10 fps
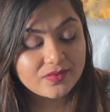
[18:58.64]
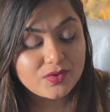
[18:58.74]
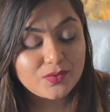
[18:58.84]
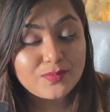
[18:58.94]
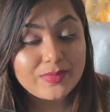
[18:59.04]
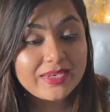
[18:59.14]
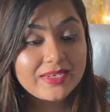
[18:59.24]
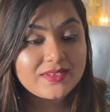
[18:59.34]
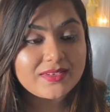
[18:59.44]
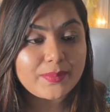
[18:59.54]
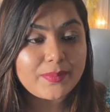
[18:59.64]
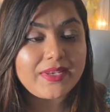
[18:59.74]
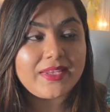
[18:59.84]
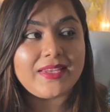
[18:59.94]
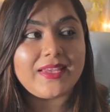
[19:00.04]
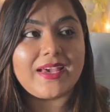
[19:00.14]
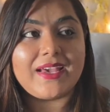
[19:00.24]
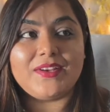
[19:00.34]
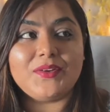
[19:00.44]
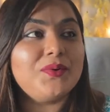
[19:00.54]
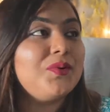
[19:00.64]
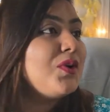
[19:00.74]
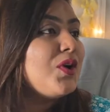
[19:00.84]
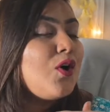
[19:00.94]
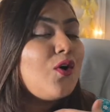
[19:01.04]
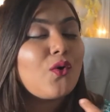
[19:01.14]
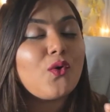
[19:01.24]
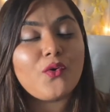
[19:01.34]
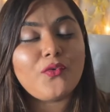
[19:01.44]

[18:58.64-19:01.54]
to meet somebody and, you know, go